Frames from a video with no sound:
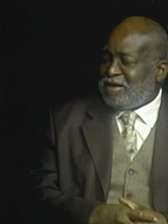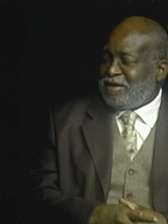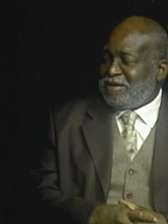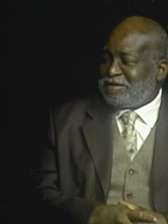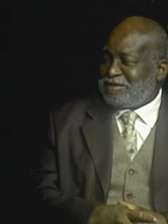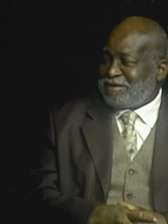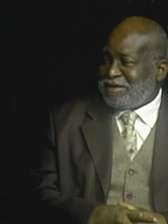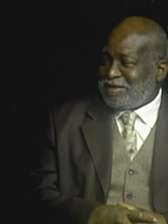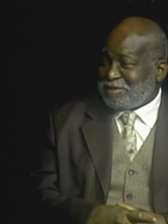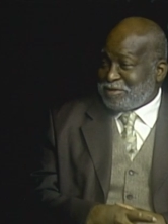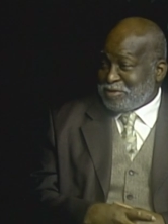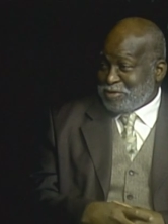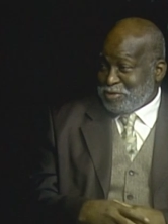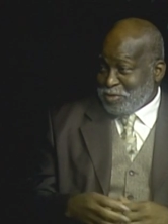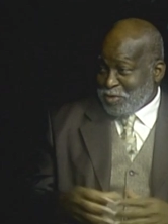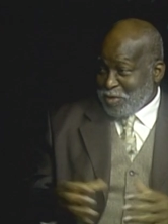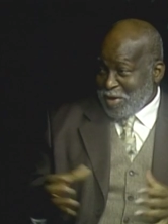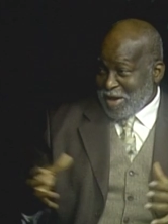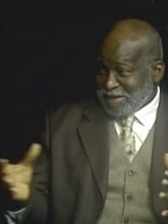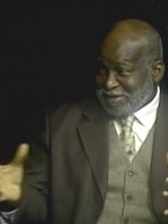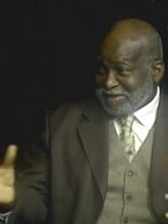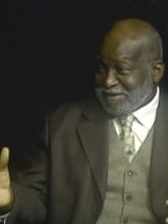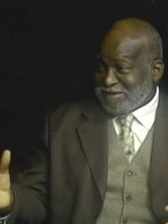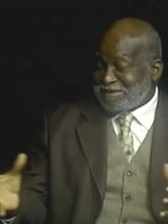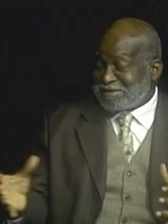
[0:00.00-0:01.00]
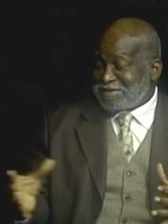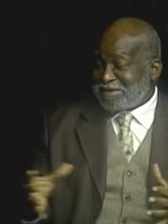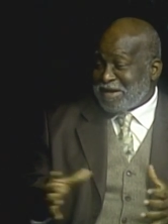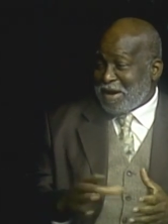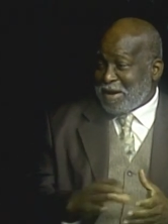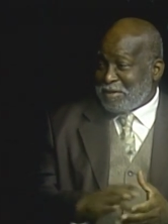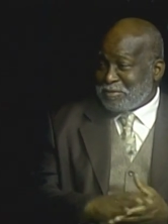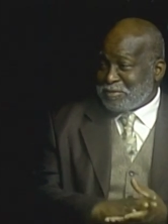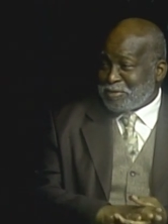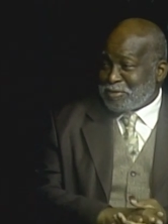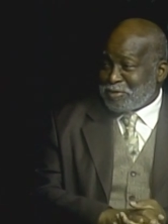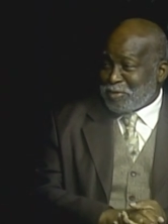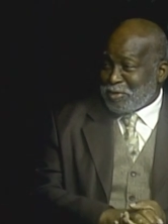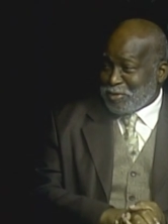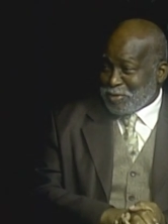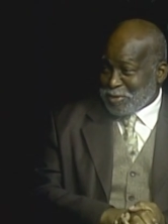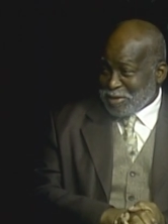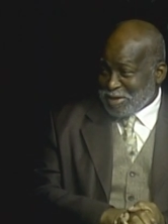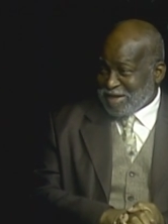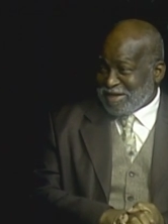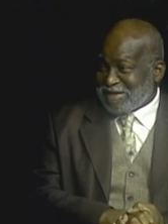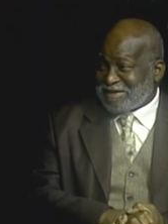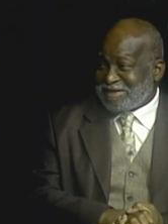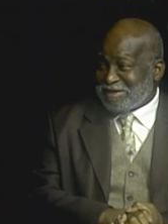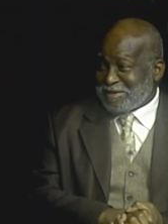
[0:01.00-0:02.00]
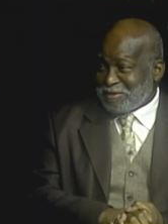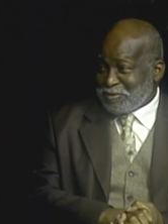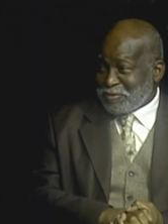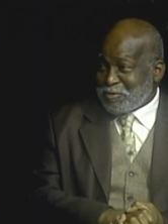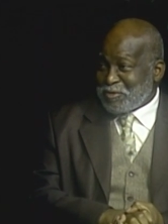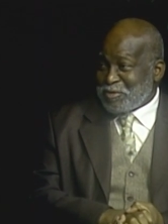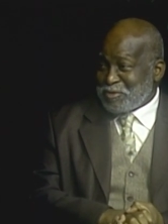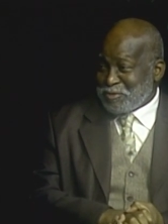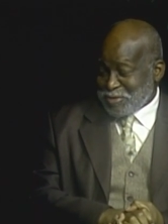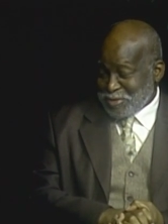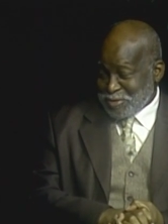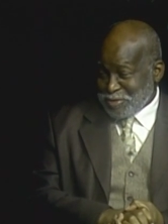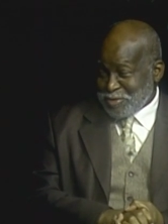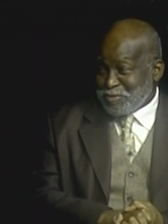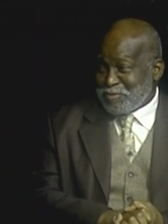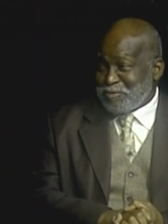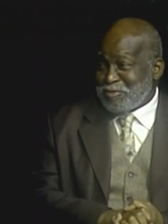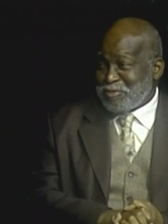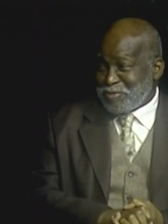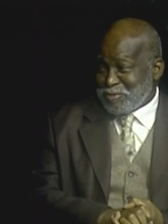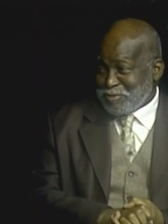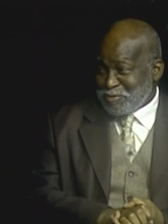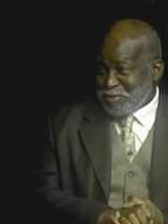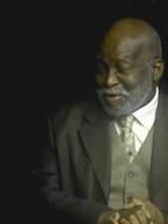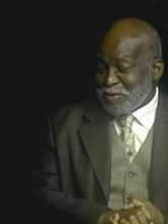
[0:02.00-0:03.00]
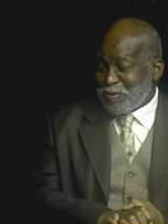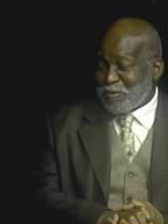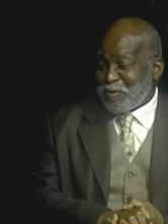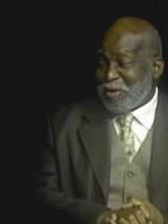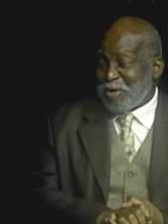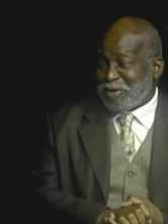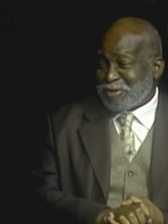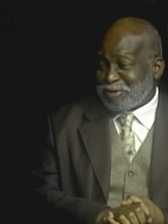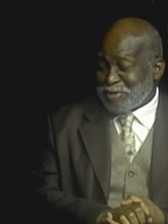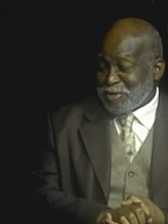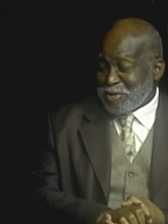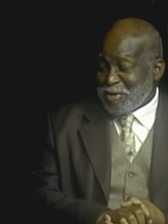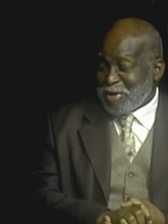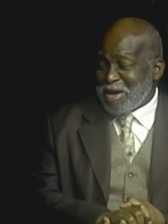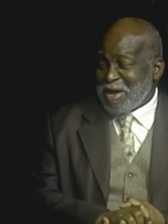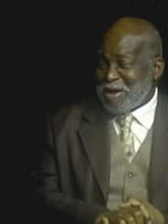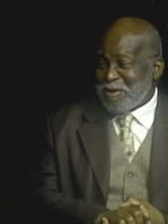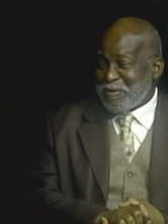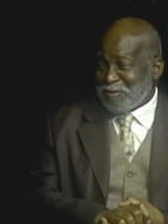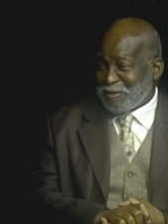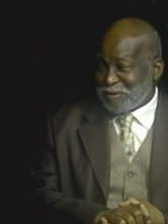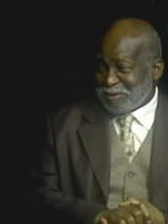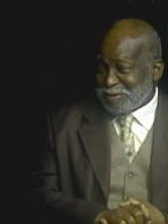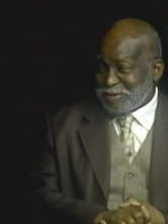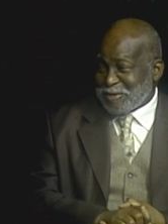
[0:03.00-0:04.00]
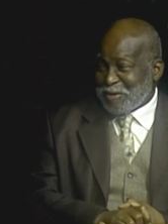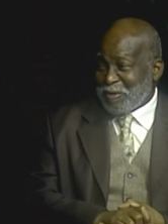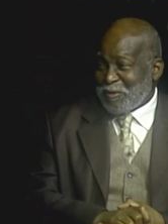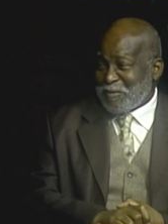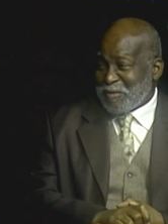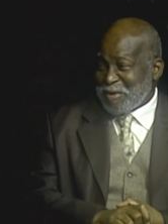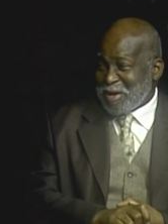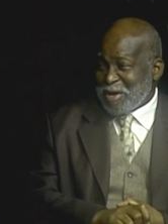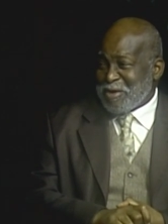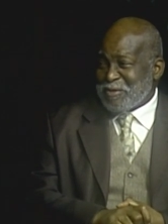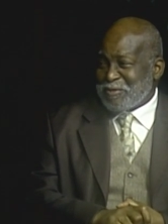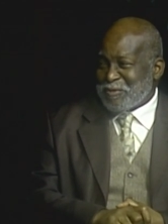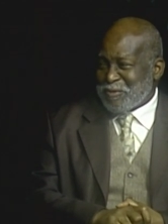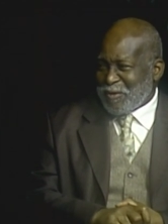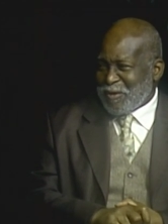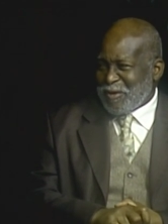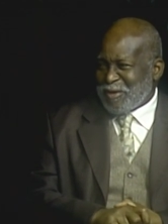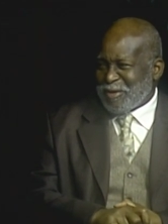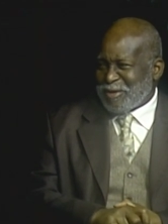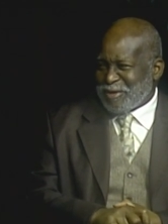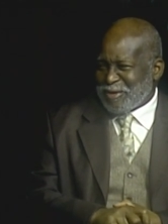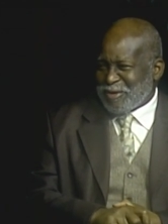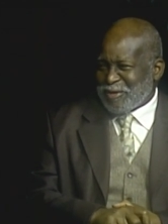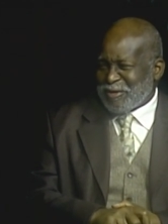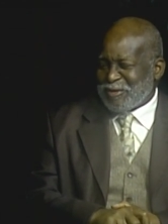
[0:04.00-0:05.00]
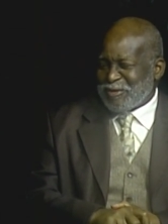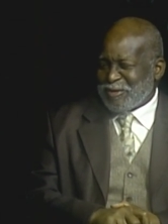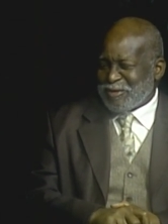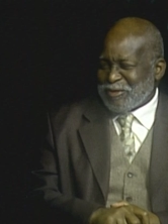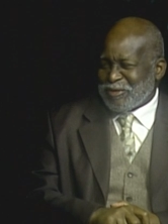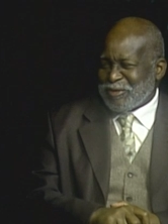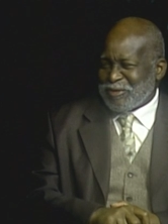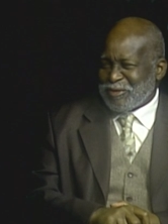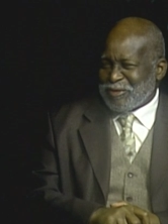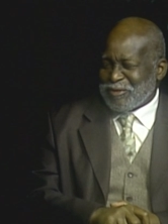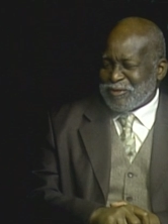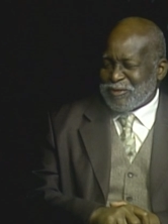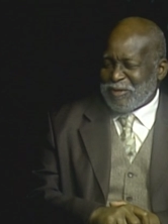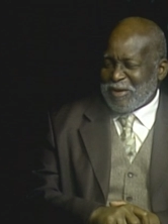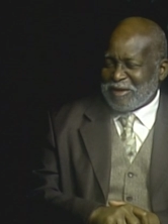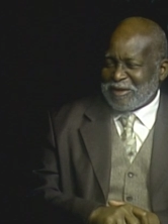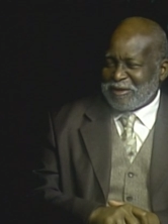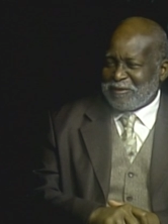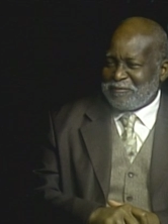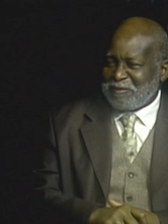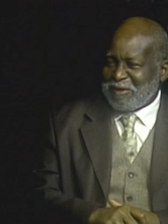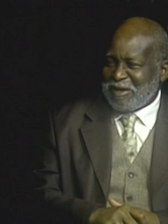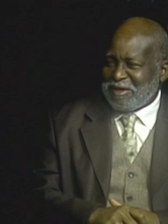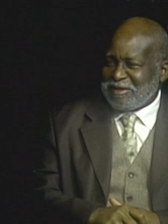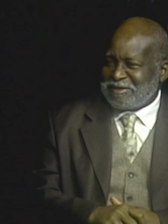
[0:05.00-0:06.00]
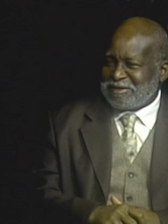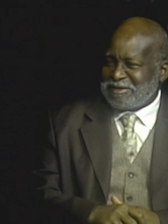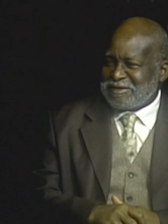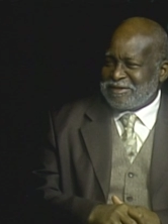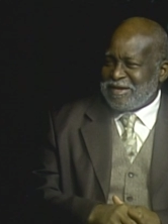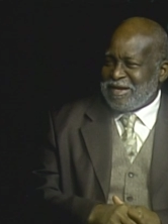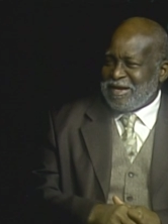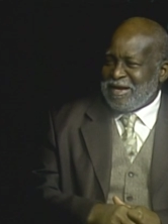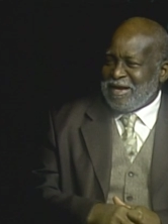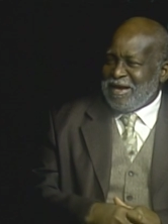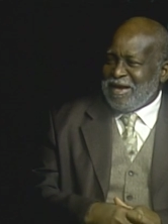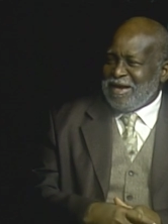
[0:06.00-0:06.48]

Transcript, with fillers: And, and you know, at this time, you know, it's, you better wash your hand with soap and water yes, on, on, a regular basis.